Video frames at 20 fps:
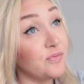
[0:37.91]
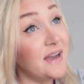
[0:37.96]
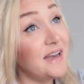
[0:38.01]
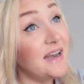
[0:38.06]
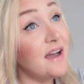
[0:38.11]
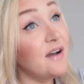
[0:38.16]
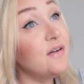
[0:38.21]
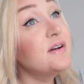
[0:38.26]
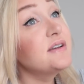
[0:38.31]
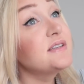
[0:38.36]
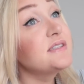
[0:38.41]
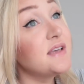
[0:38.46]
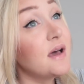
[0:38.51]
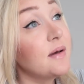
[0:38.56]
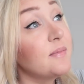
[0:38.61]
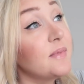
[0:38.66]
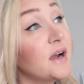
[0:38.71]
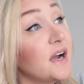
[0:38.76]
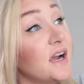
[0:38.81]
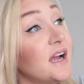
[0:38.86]
Right now,
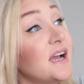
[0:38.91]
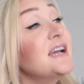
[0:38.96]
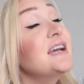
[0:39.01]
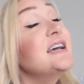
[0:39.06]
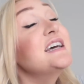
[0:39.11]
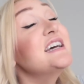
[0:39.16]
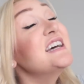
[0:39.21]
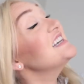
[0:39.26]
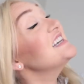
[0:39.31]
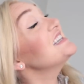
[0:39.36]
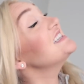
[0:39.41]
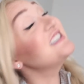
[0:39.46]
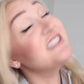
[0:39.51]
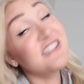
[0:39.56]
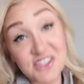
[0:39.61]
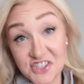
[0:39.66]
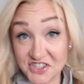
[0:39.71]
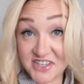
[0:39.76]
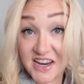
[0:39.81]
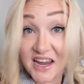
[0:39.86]
summer
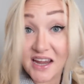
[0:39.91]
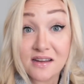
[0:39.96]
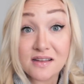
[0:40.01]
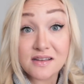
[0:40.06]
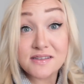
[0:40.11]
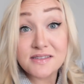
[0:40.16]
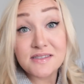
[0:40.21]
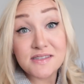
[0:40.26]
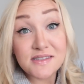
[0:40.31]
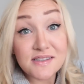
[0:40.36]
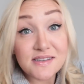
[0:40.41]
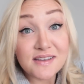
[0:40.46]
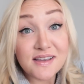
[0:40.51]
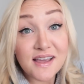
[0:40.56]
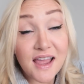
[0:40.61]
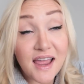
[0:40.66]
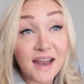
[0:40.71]
stinks.